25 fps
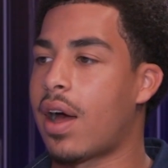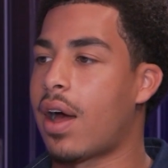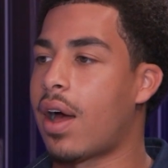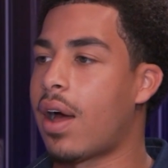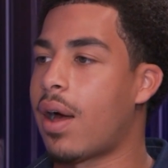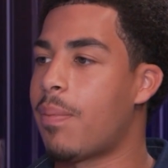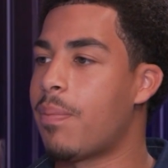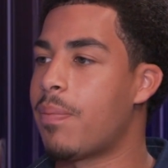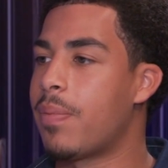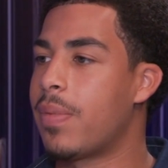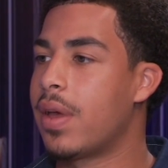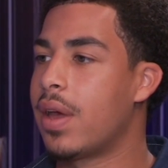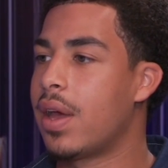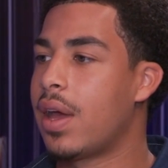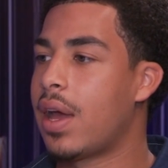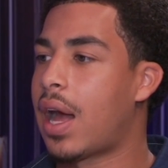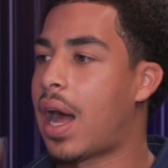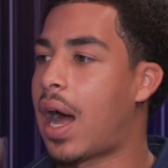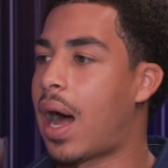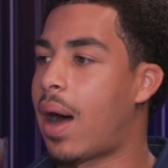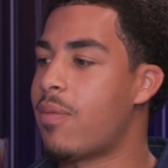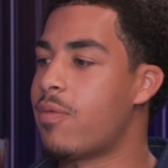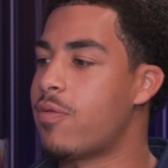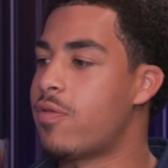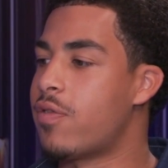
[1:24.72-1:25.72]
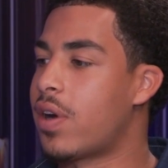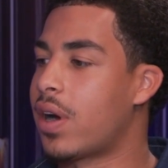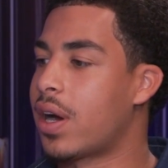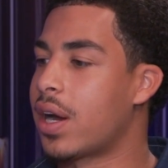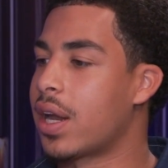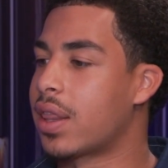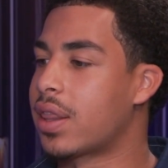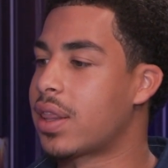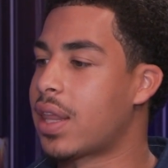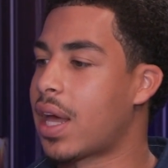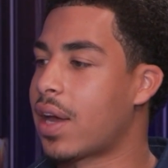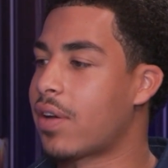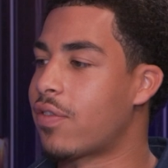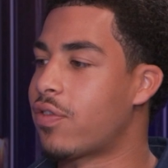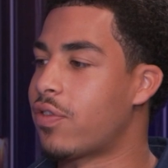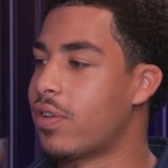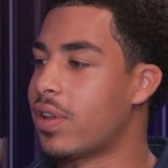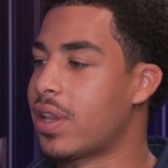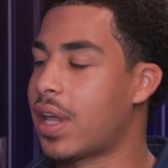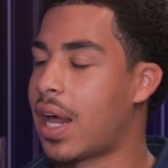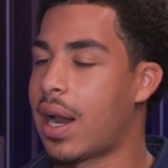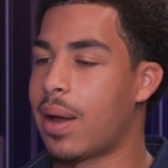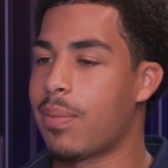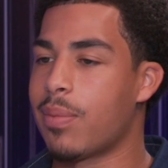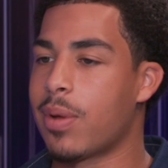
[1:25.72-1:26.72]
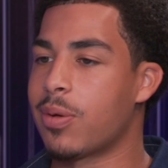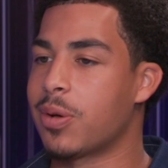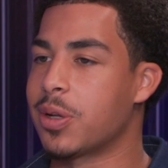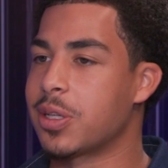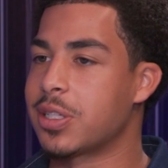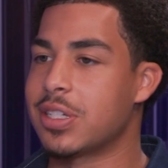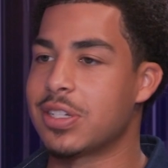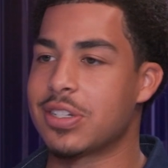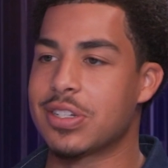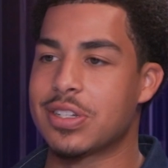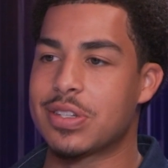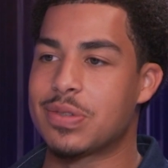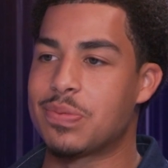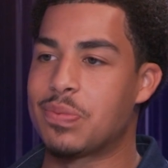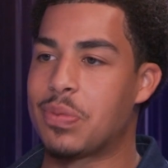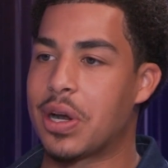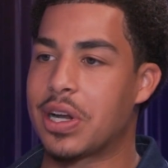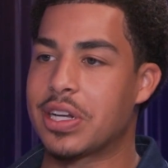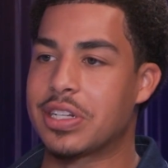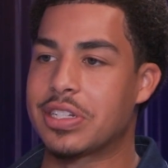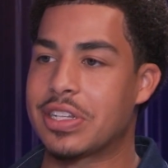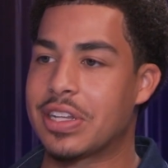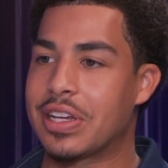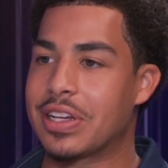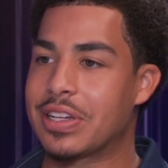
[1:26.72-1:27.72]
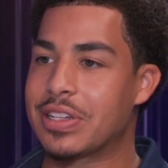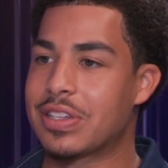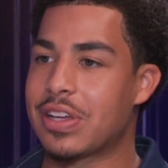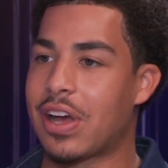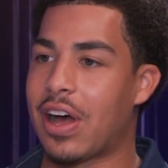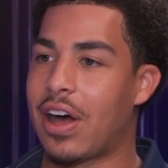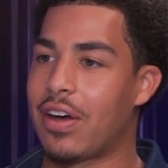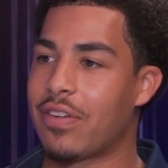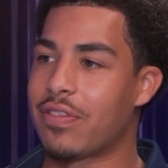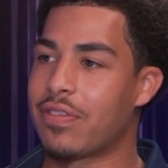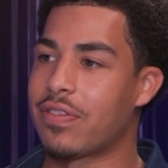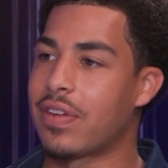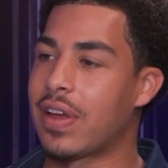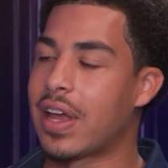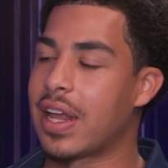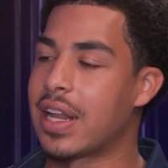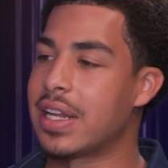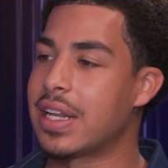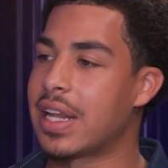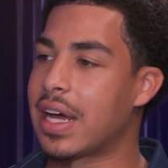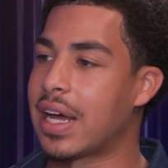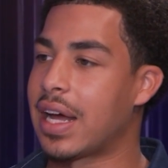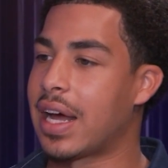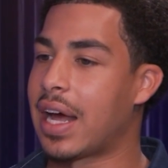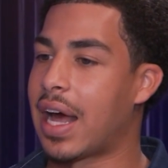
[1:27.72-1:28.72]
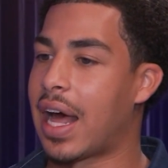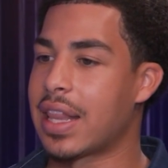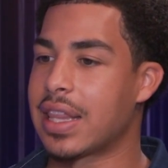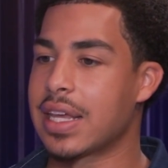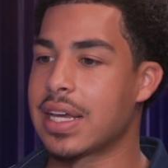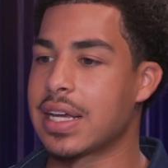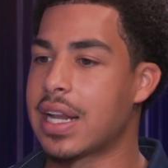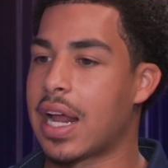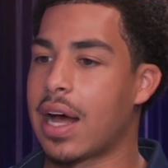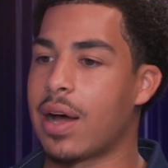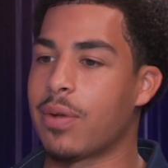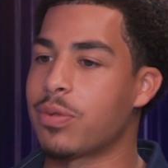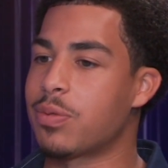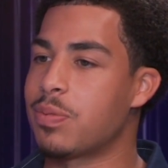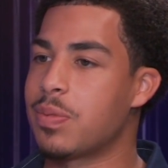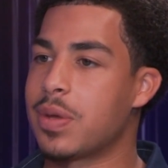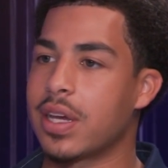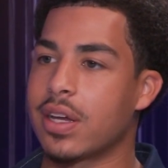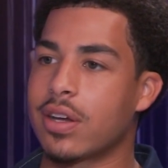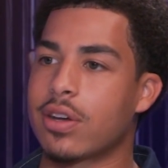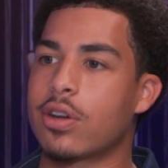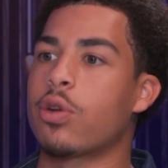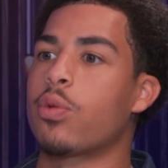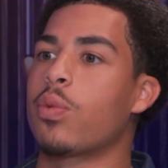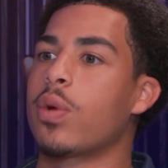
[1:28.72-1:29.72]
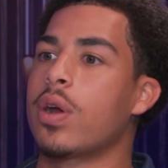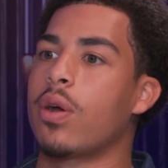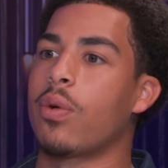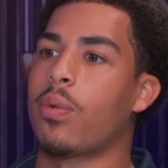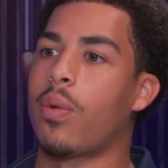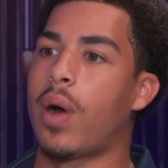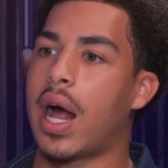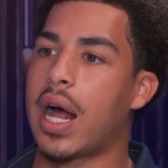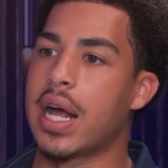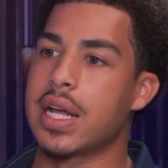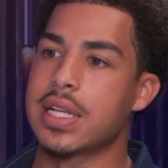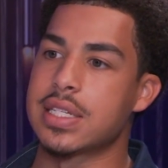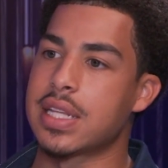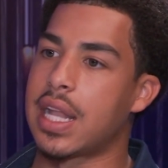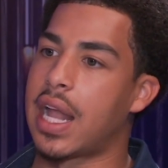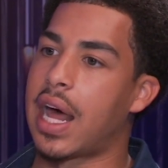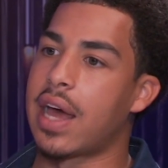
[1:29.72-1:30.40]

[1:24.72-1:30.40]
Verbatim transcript: Um, I'm very thankful that I'm able to just brush things off, and uh, I think it helped me career-wise,